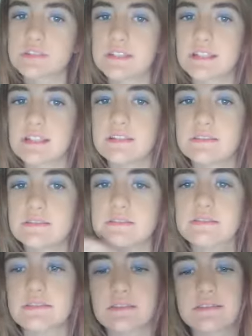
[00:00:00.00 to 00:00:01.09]
studies
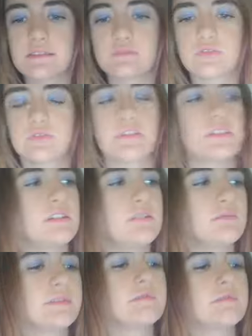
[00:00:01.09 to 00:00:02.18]
because social studies
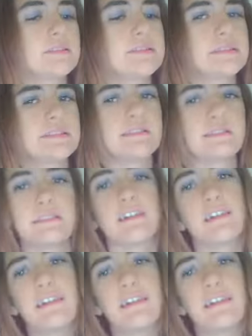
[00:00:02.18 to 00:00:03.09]
was easy.